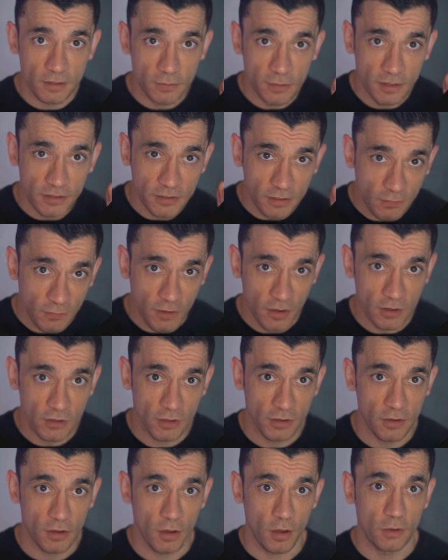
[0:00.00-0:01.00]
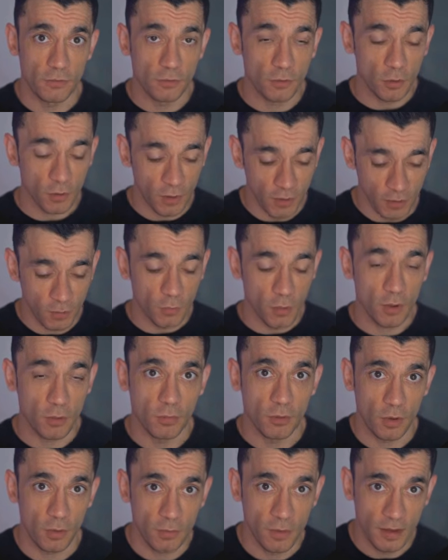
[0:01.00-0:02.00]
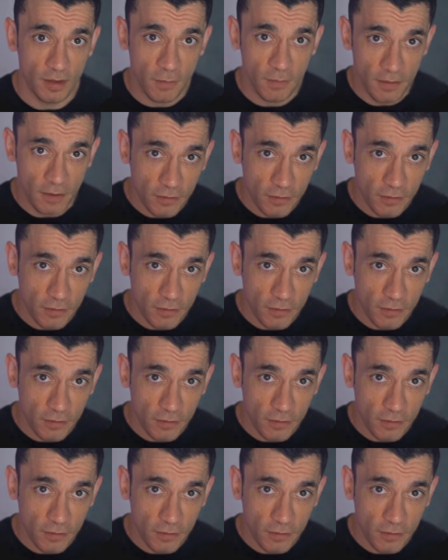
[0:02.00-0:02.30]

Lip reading: recent version for it to work properly.